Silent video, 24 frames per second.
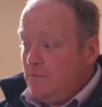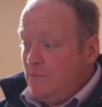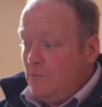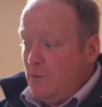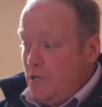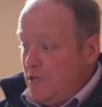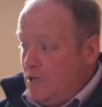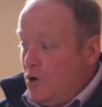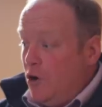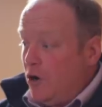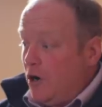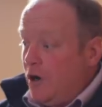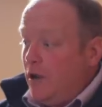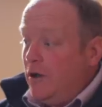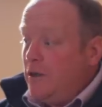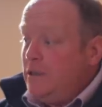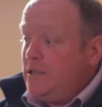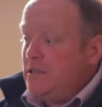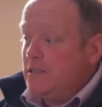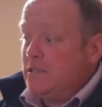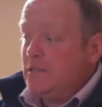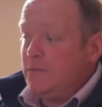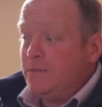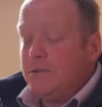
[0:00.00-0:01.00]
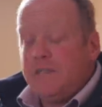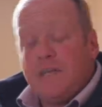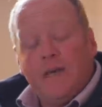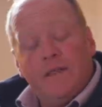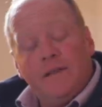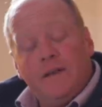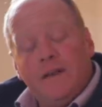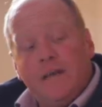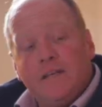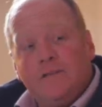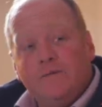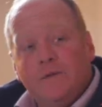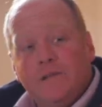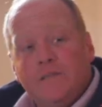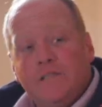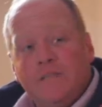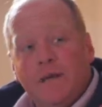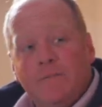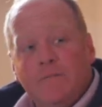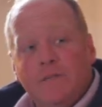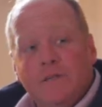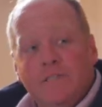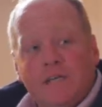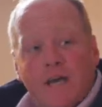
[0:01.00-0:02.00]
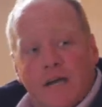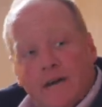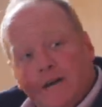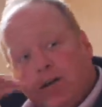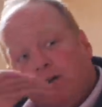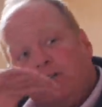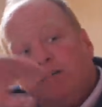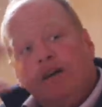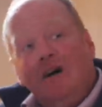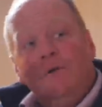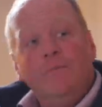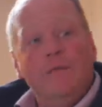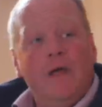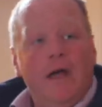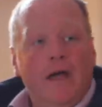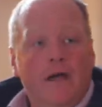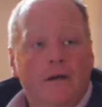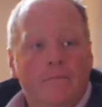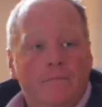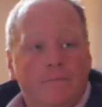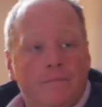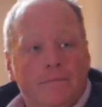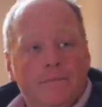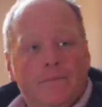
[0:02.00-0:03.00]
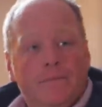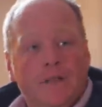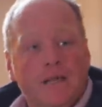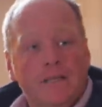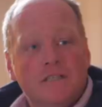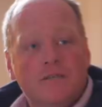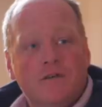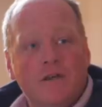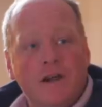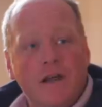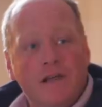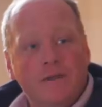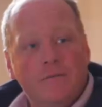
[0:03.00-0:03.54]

did we have got a license to protect the nest with a ten by ten and a top net. That's